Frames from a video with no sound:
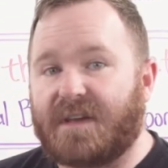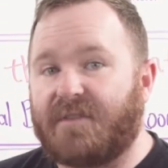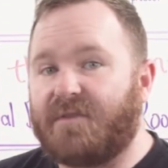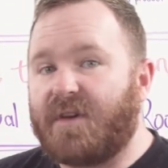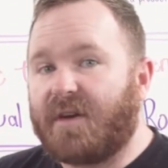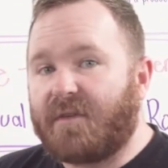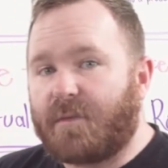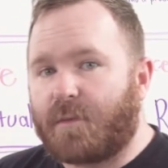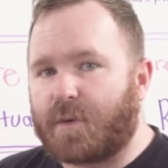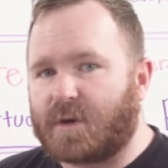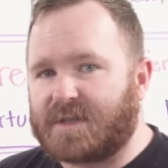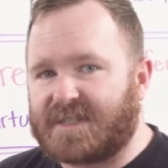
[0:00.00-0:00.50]
If you
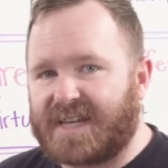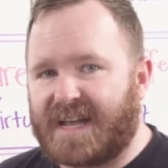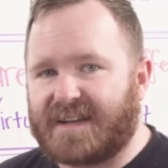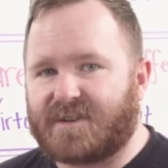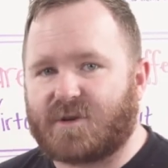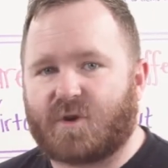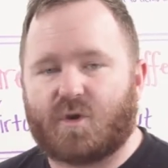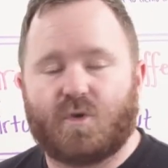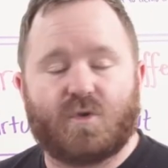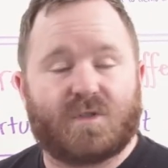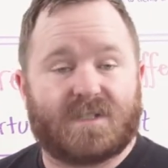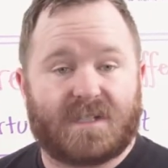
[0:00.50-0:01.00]
have a
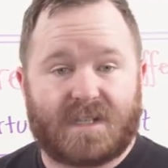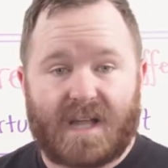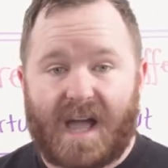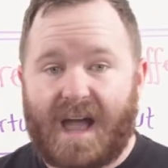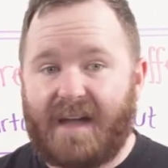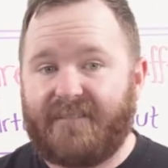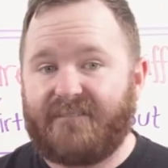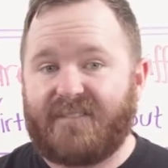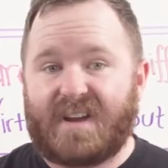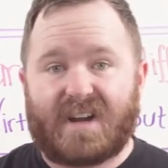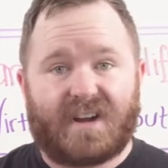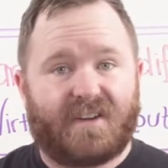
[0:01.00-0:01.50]
presenter who's
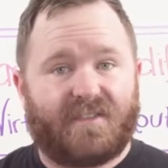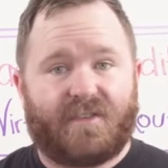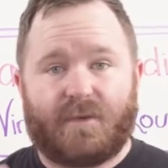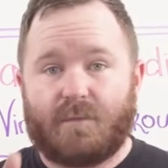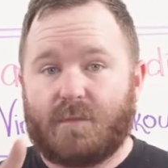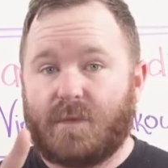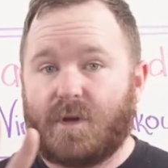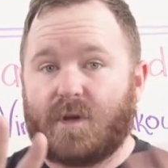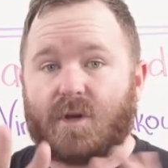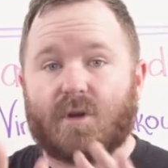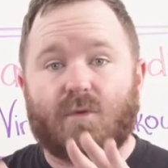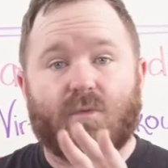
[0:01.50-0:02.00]
not very
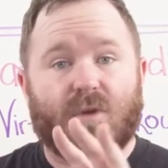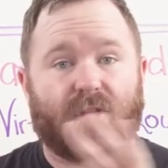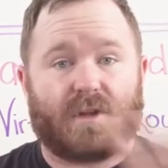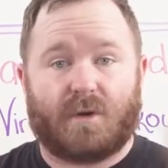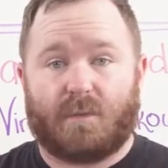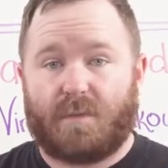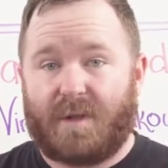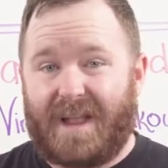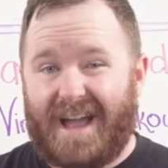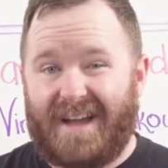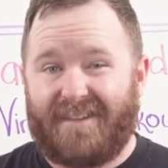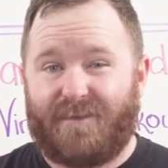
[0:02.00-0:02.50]
familiar with your
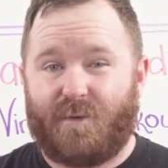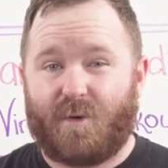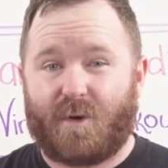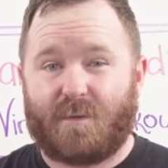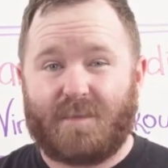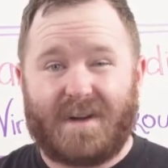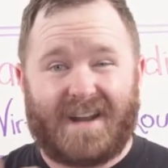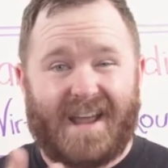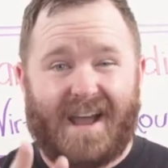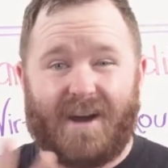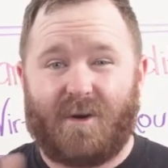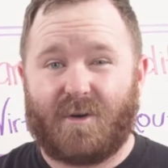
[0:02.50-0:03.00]

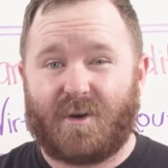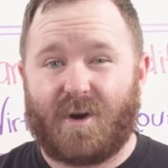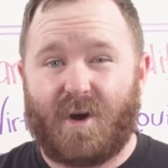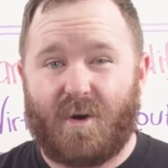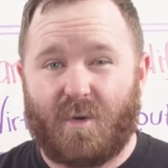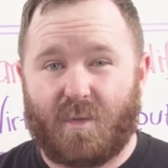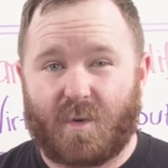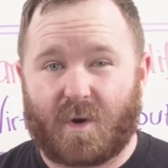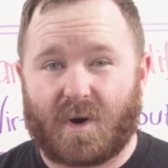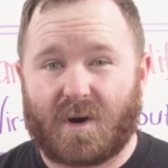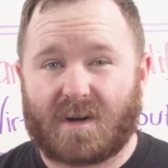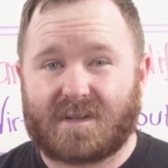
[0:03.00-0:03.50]
platform and how it
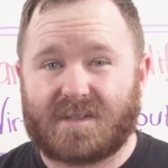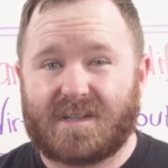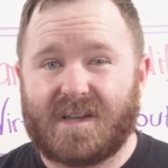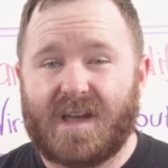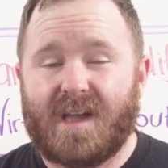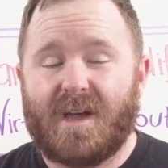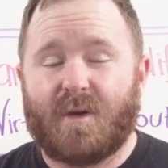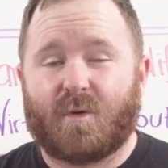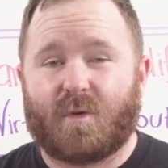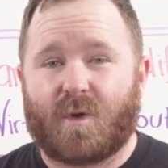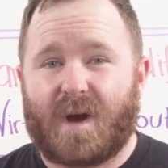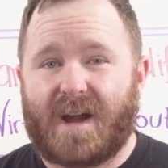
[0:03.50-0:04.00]
all works,
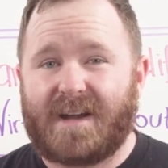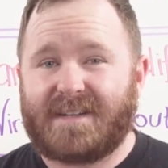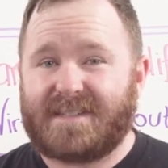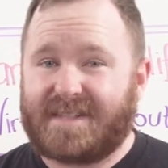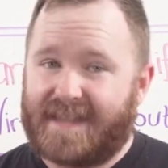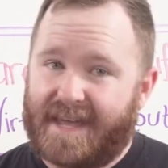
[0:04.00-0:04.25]
right?